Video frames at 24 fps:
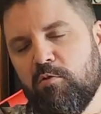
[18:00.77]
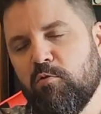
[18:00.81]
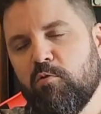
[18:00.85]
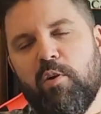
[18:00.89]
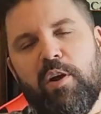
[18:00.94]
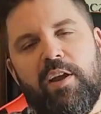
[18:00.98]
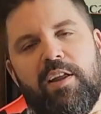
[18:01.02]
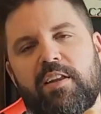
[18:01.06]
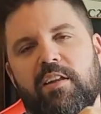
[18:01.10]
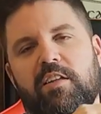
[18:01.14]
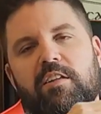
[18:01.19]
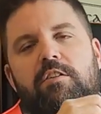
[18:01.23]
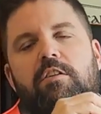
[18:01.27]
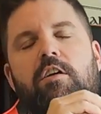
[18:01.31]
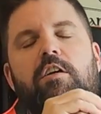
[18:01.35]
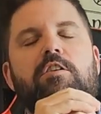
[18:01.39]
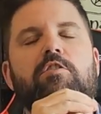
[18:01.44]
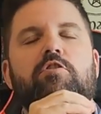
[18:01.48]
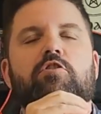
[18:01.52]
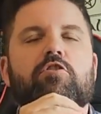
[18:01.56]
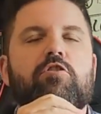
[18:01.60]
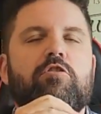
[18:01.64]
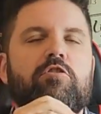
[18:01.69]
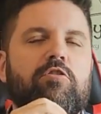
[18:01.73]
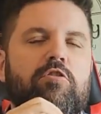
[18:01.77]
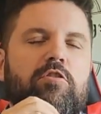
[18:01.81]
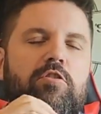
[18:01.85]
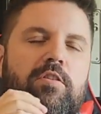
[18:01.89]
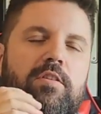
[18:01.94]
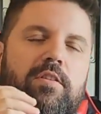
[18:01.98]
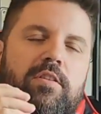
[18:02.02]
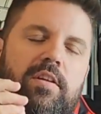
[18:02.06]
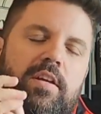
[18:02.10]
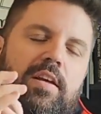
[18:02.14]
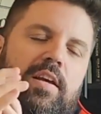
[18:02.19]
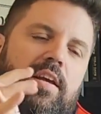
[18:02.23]
writing
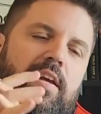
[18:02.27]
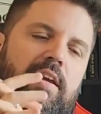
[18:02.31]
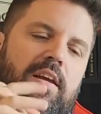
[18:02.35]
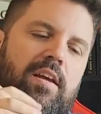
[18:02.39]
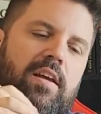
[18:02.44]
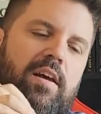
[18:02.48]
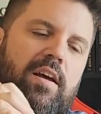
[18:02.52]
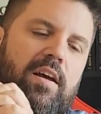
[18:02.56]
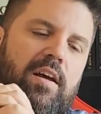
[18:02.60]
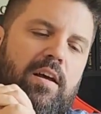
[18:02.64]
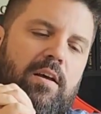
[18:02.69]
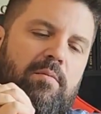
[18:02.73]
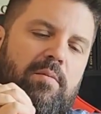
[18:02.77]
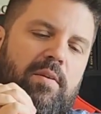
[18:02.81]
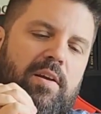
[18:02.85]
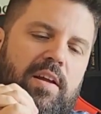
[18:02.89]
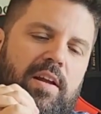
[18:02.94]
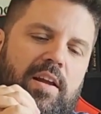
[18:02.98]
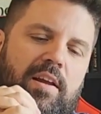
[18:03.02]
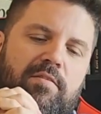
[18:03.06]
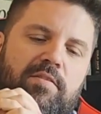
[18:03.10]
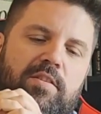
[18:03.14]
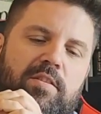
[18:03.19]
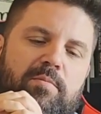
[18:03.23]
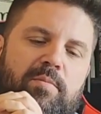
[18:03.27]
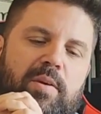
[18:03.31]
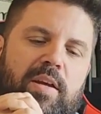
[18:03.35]
journal. I have some